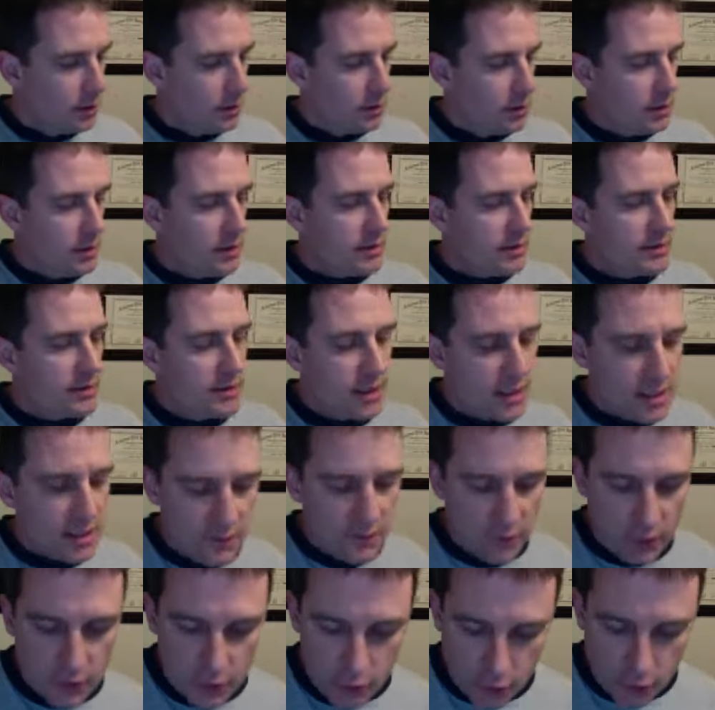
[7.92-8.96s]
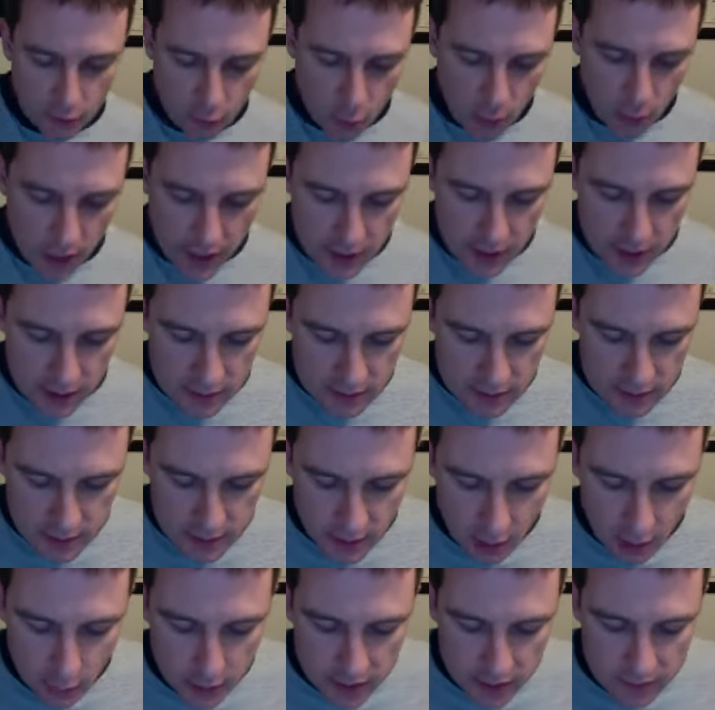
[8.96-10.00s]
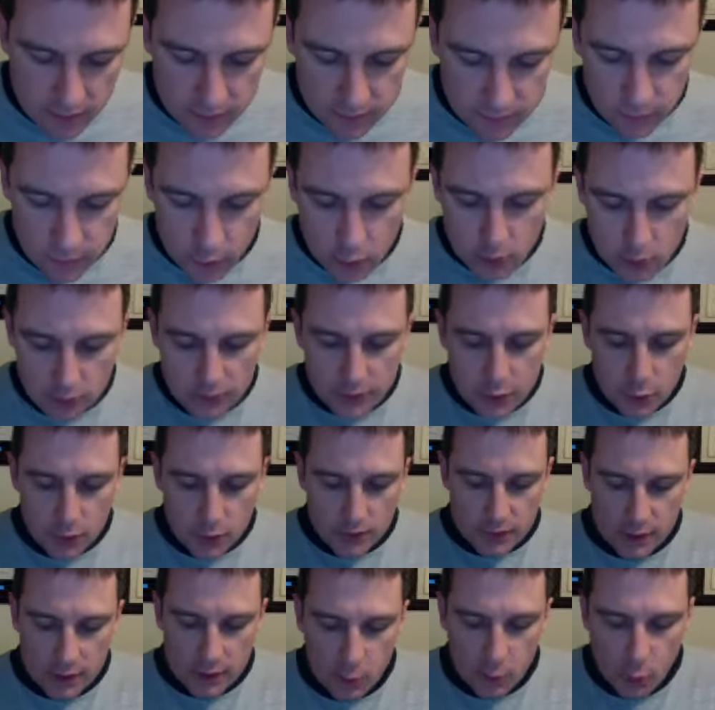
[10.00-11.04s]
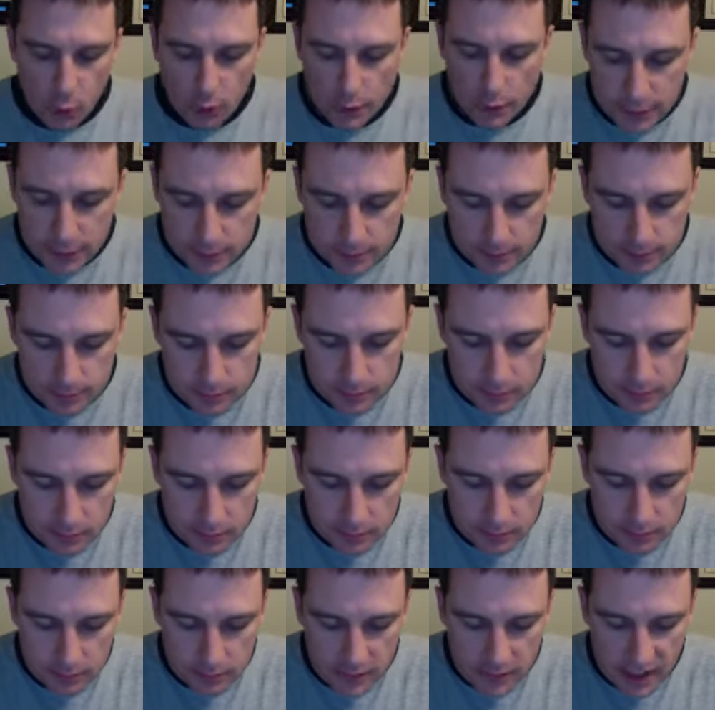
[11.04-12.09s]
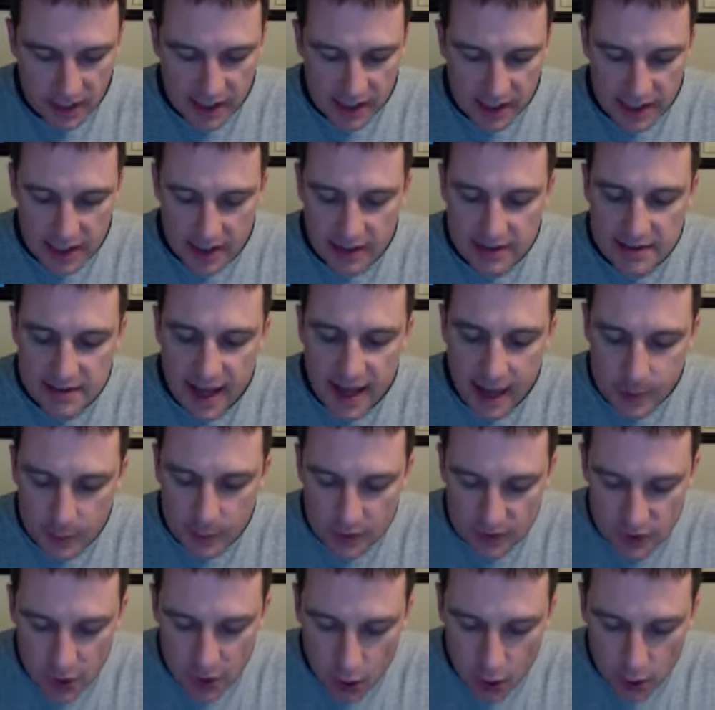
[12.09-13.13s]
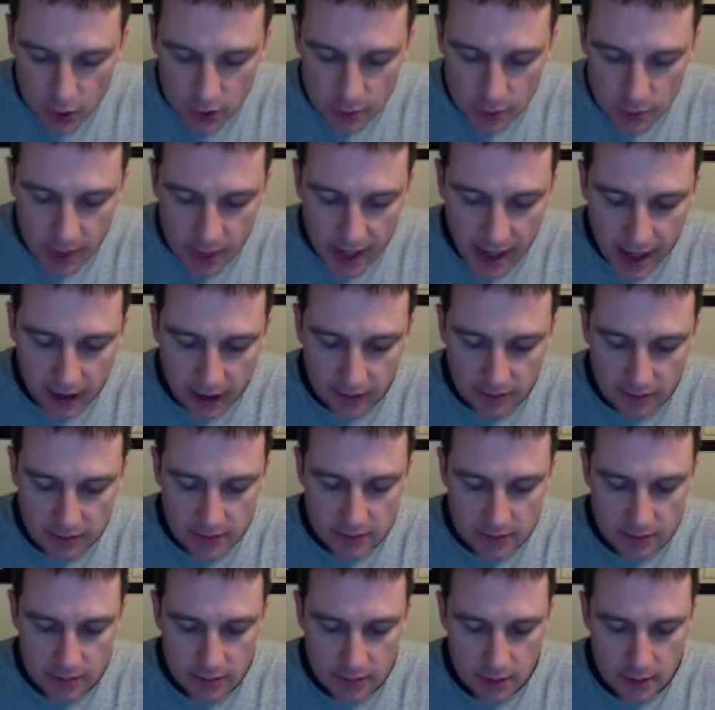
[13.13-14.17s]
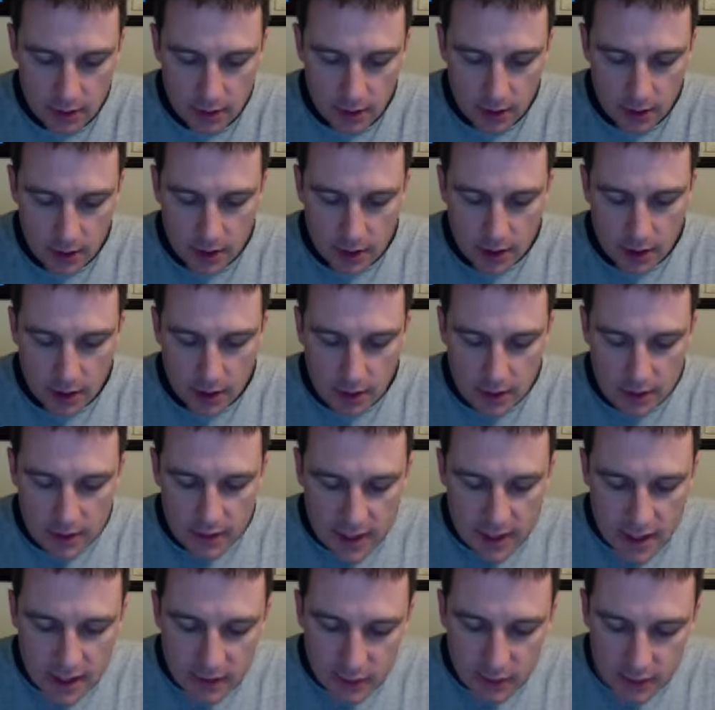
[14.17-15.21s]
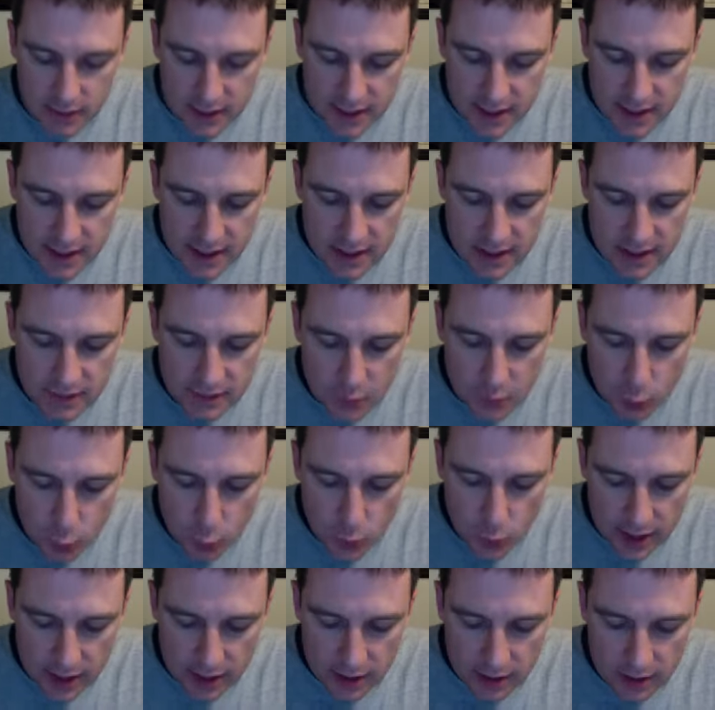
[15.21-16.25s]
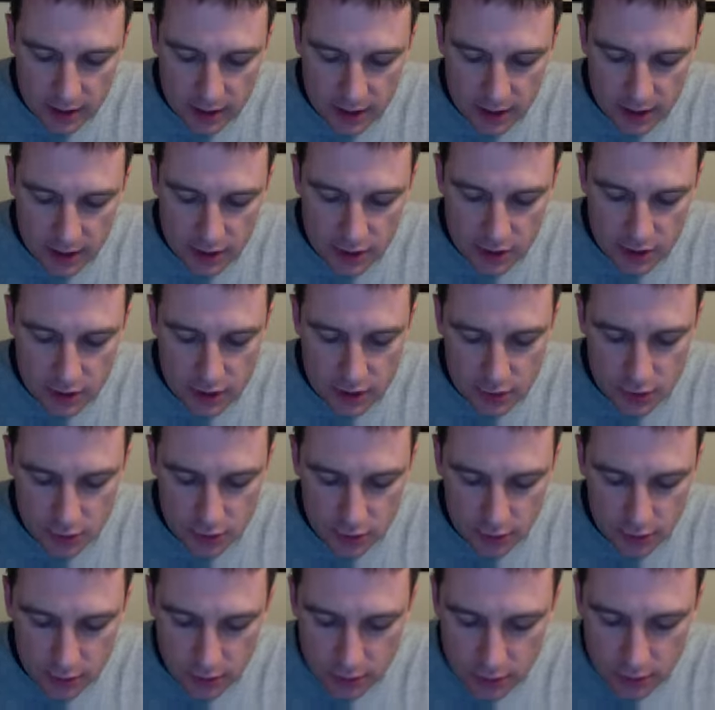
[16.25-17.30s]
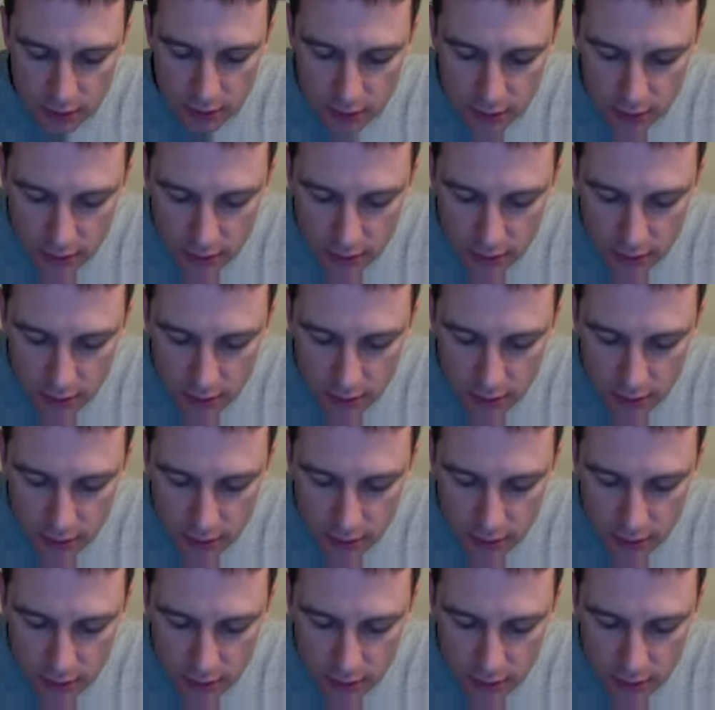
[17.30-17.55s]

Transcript: And it says, For your ways are in full view of the Lord, and he examines all your paths. The evil deeds of the wicked ensure...